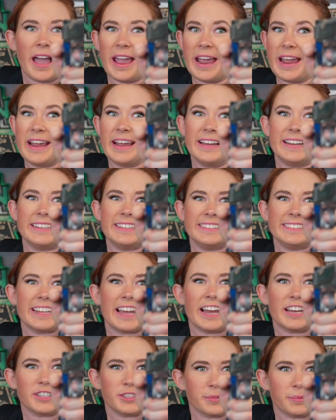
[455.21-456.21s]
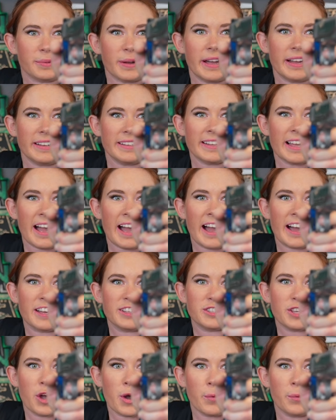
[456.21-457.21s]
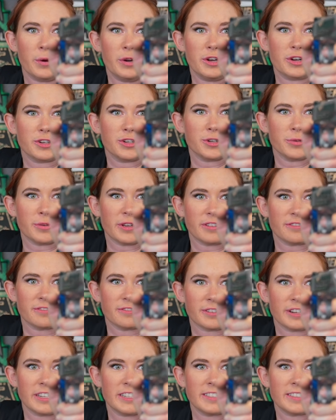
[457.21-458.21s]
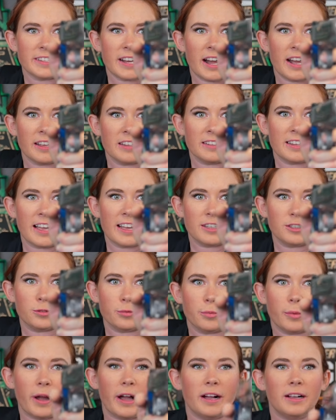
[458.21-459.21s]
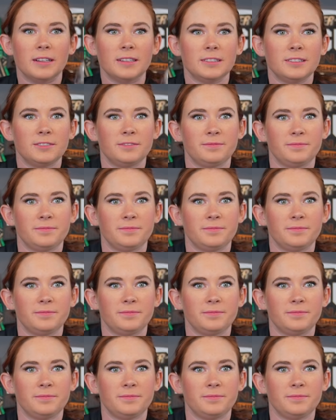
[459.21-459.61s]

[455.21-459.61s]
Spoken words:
and as well as when you're doing freestyle as well.